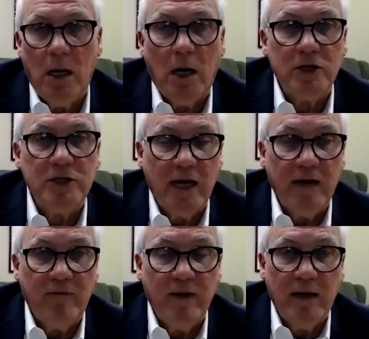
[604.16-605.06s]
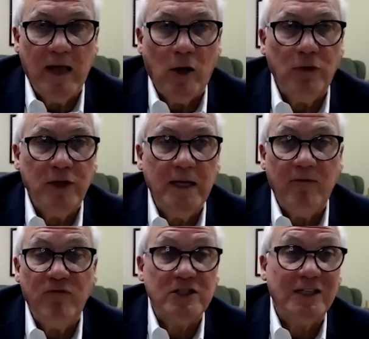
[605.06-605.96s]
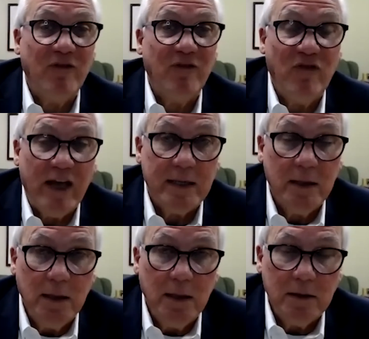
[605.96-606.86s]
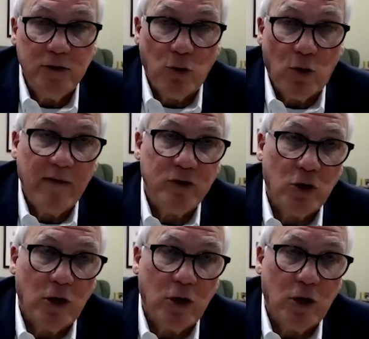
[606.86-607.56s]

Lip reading: are safe and healthy and physically fit to drive a